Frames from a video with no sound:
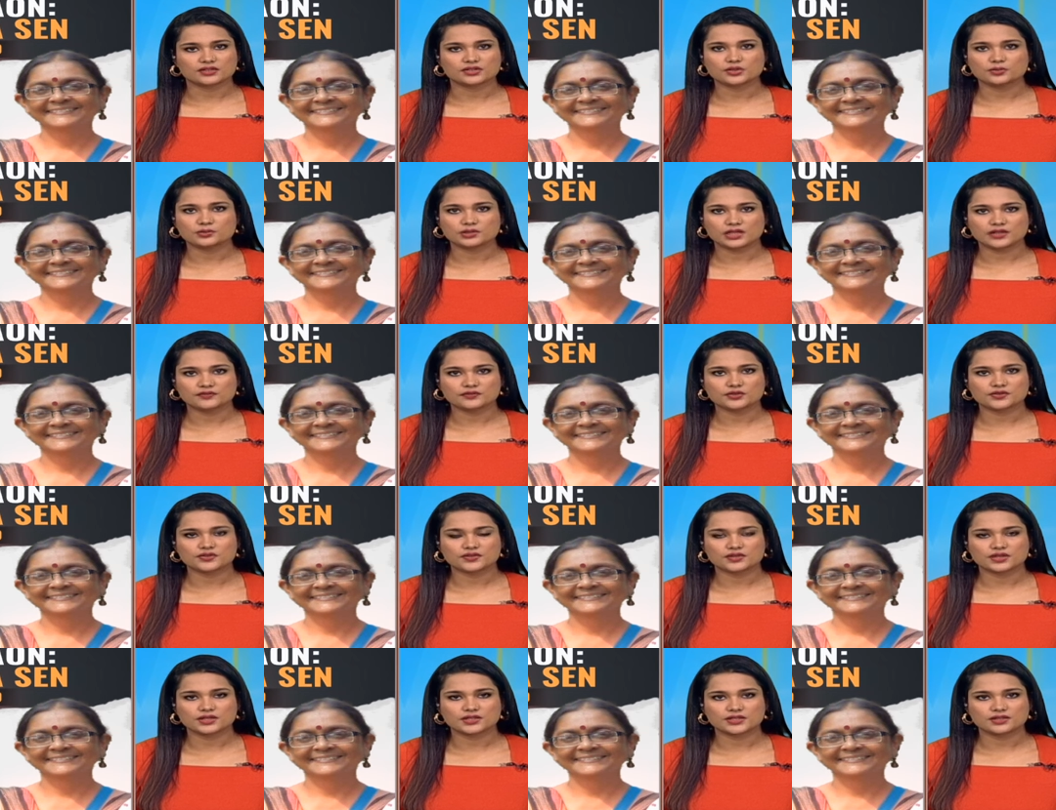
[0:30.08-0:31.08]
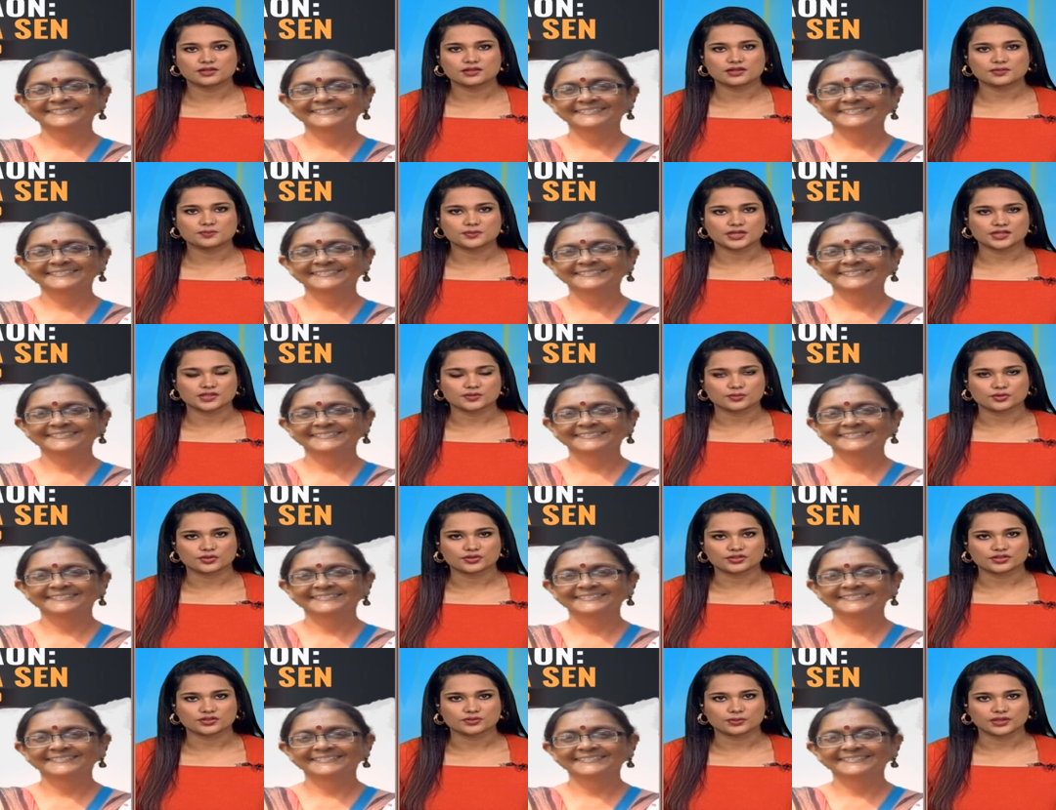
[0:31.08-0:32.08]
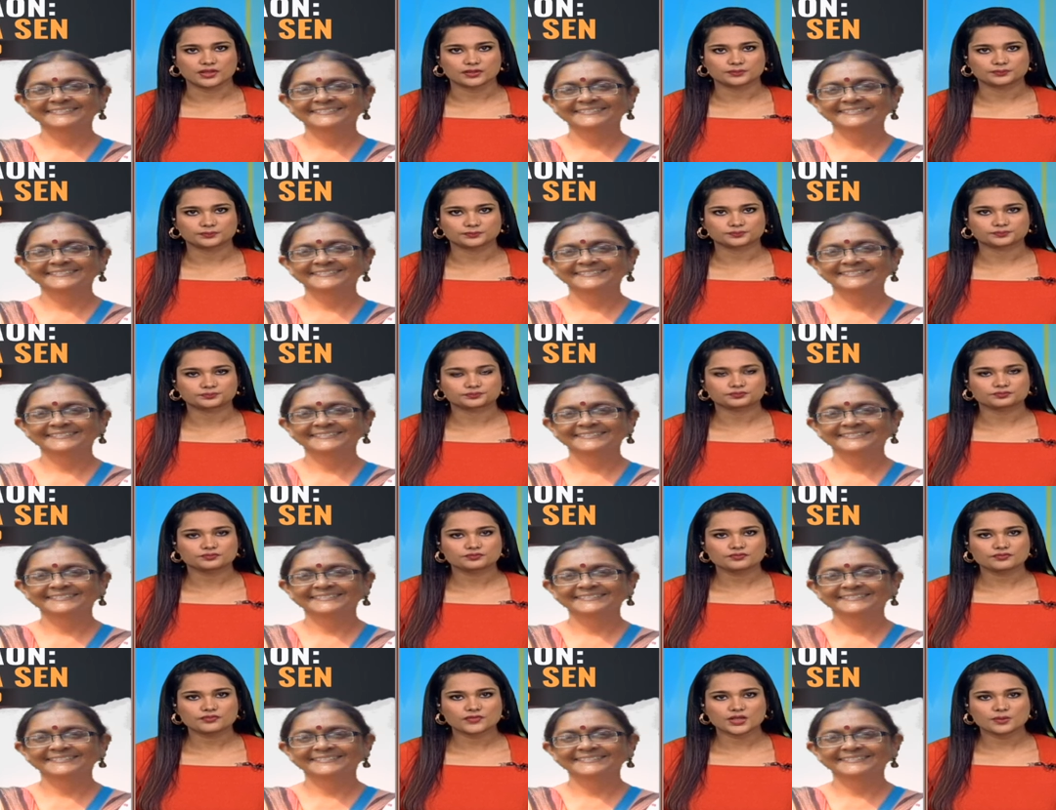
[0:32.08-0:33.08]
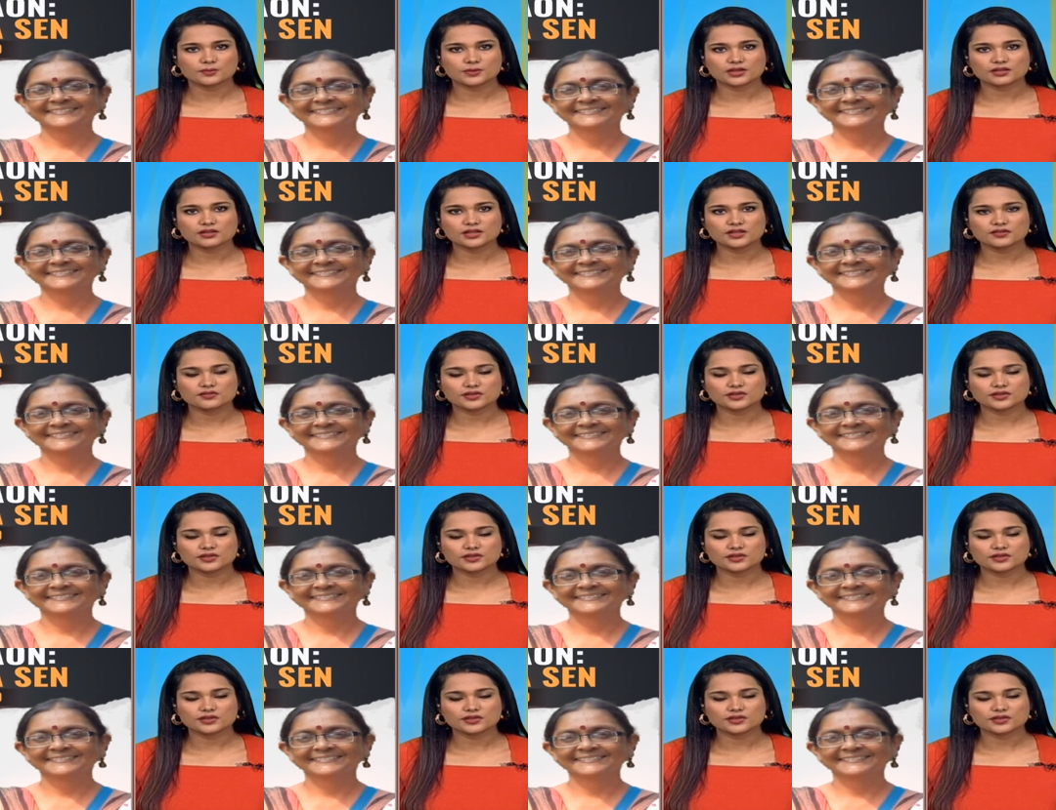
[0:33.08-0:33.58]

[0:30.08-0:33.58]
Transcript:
Speaker 1: she will have to surrender her passport as well. My colleague